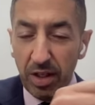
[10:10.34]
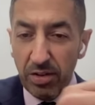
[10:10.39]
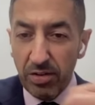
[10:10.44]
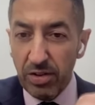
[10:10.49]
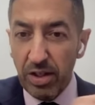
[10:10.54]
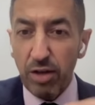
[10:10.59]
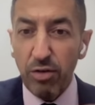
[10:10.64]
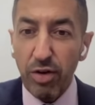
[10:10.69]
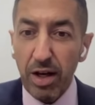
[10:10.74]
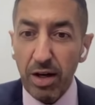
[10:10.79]
in a
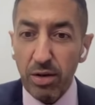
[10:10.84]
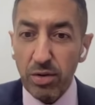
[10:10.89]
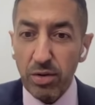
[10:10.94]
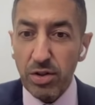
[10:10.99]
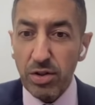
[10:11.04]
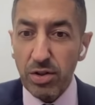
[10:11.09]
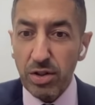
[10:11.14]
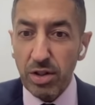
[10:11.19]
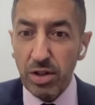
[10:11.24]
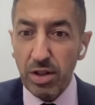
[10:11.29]
safe
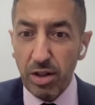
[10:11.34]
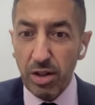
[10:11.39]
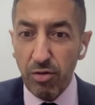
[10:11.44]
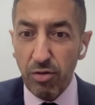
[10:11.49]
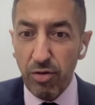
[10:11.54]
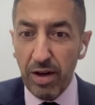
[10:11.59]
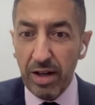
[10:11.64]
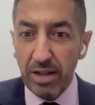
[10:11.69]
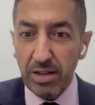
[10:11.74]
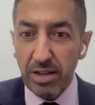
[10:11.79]
house,
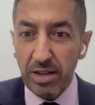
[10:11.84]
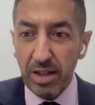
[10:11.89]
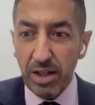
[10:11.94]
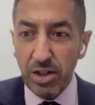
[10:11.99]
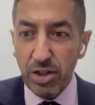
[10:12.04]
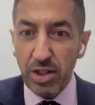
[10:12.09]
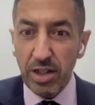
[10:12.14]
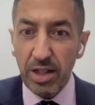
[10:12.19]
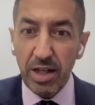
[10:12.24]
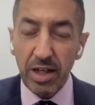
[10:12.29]
the fact that
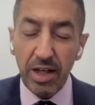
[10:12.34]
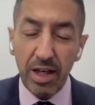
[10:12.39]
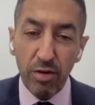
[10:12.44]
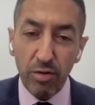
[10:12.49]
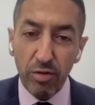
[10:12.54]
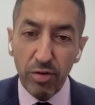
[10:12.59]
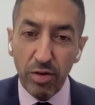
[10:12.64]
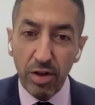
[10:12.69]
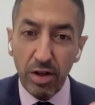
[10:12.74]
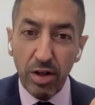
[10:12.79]
actually I
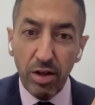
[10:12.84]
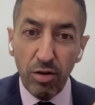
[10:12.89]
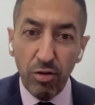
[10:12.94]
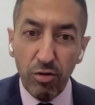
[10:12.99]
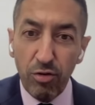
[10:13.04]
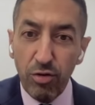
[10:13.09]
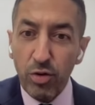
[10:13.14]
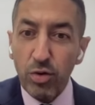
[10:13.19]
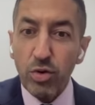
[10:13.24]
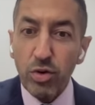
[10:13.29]
have
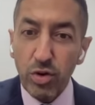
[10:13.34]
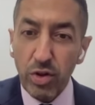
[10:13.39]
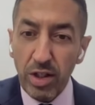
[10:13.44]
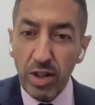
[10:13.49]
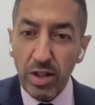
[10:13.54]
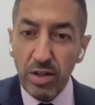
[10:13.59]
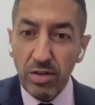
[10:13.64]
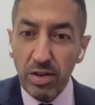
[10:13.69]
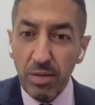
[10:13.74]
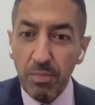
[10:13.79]
food to
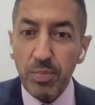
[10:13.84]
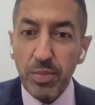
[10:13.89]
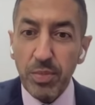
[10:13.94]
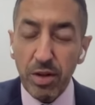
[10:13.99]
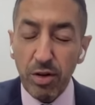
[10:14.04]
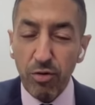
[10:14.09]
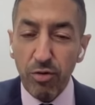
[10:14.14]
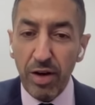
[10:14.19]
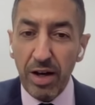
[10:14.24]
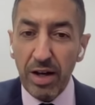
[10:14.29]
eat,
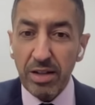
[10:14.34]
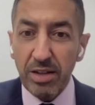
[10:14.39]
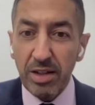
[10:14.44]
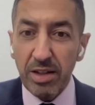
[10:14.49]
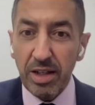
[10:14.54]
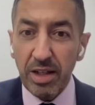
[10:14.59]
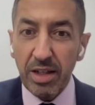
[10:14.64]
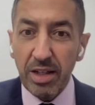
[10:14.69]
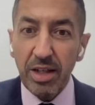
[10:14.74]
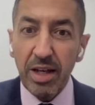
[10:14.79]
the fact
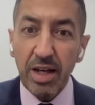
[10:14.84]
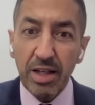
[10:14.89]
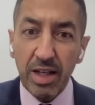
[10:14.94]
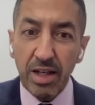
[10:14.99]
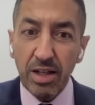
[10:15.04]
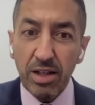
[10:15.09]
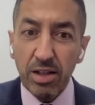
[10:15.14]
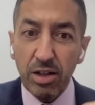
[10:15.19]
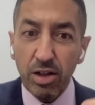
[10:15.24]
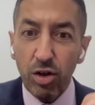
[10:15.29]
that I
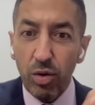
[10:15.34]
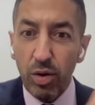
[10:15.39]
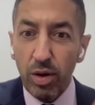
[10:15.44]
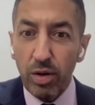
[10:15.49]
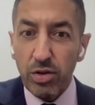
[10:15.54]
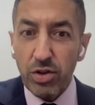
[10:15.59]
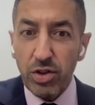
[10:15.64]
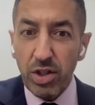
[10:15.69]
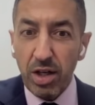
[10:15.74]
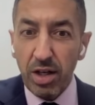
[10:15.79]
can
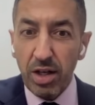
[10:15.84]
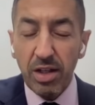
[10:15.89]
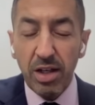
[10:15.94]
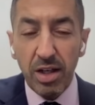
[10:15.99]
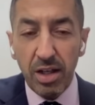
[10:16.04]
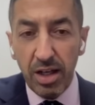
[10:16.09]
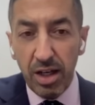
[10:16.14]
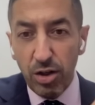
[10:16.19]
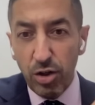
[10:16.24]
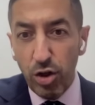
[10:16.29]
go outside
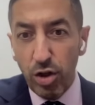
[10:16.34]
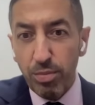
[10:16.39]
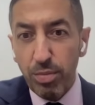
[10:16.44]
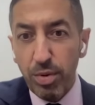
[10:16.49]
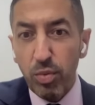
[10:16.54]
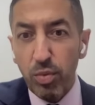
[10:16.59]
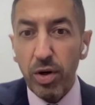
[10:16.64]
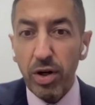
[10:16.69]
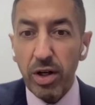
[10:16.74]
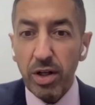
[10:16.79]
and
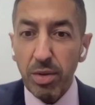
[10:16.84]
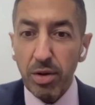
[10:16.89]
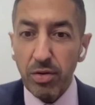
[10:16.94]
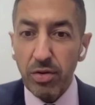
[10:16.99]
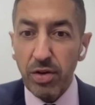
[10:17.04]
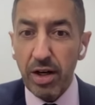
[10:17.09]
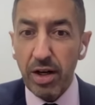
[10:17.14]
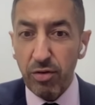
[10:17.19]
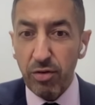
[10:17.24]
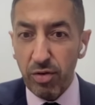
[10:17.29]
not be worried
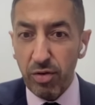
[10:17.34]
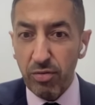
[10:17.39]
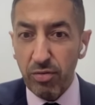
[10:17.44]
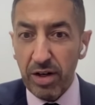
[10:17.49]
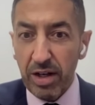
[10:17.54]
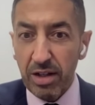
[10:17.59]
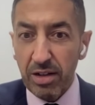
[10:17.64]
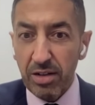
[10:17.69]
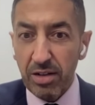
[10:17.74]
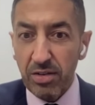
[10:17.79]
about dying
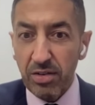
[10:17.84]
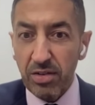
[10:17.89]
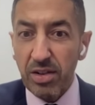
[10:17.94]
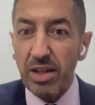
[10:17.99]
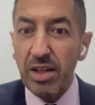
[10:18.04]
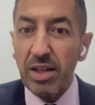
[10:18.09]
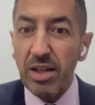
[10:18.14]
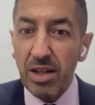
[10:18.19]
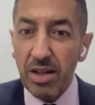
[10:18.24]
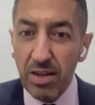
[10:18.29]
from
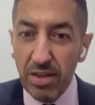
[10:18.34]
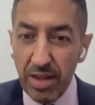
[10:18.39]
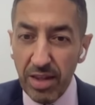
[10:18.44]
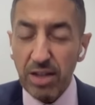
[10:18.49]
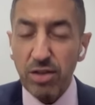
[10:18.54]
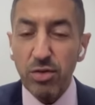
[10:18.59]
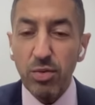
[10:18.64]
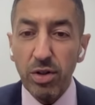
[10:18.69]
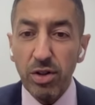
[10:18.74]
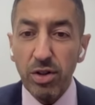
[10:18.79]
violence.
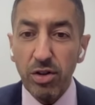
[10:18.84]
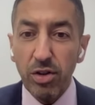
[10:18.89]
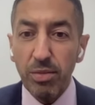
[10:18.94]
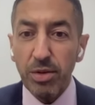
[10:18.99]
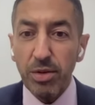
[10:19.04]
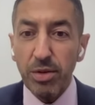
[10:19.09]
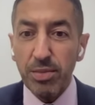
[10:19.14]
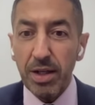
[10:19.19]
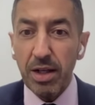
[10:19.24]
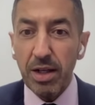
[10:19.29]
That's what
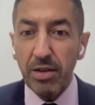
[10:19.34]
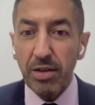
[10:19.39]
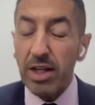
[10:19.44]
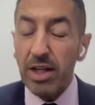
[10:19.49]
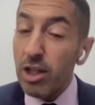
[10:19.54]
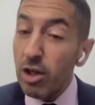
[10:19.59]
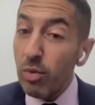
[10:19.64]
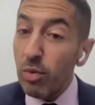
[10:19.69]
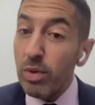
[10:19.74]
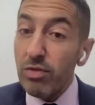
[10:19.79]
determines my health.
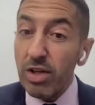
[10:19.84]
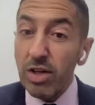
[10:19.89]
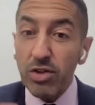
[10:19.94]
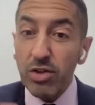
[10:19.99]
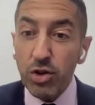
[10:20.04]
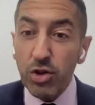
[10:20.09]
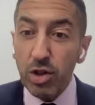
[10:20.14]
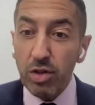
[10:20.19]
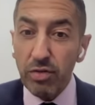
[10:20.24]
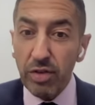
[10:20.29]
And, you know, we've
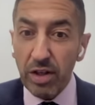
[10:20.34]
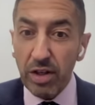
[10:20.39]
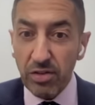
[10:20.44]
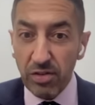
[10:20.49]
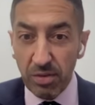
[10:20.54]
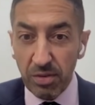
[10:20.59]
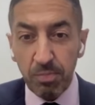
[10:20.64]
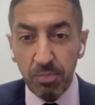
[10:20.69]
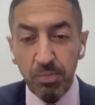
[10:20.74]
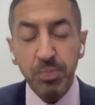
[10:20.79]
done
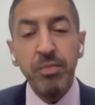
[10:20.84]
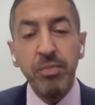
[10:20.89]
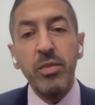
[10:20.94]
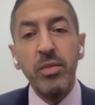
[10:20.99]
surveys